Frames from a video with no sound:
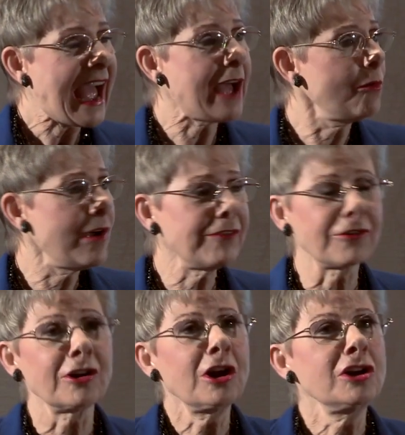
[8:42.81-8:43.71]

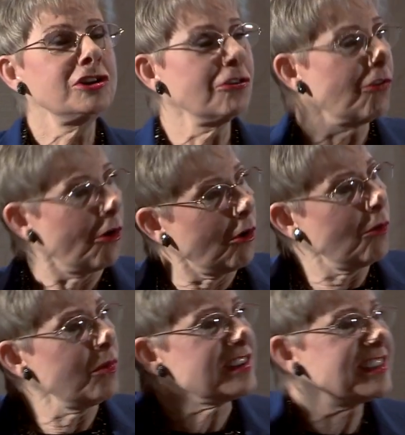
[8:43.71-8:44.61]
However, you're
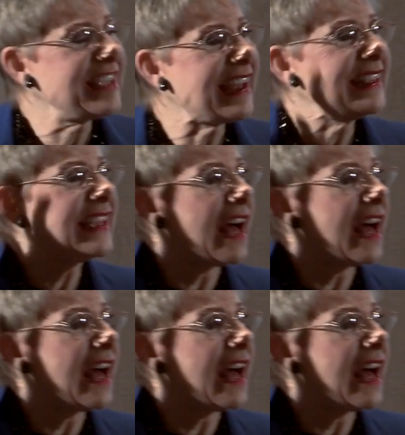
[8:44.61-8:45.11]
always getting